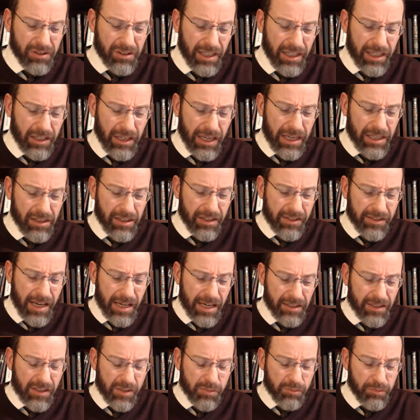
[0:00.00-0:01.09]
like, inside
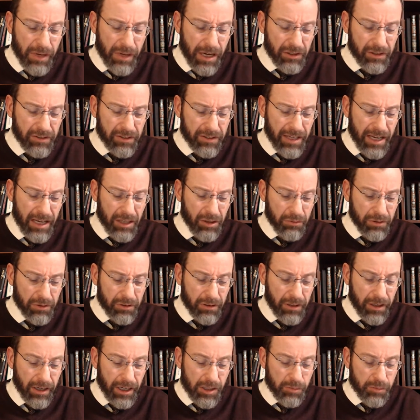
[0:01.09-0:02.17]
this mud together with her
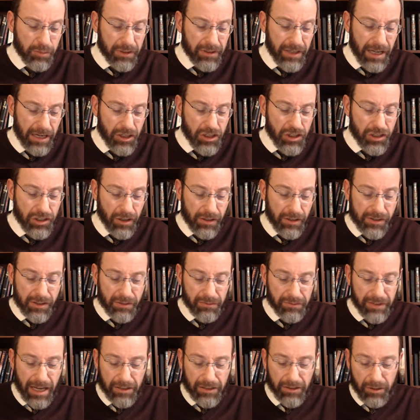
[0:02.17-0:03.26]
husband at Shiotzav
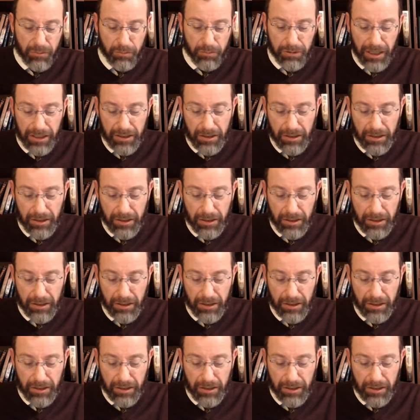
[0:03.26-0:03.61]
Lad, and